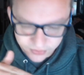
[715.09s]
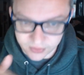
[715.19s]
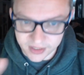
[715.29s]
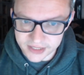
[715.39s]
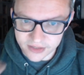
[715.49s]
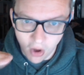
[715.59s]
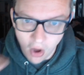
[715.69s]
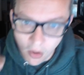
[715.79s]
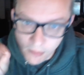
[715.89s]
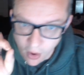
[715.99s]
So it is
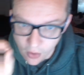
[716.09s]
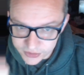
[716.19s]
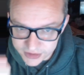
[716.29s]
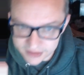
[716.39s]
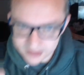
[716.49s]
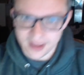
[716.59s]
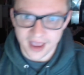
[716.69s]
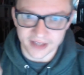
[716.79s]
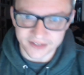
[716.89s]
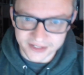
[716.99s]
almost,
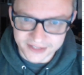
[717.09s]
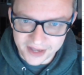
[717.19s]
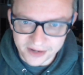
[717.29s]
as I said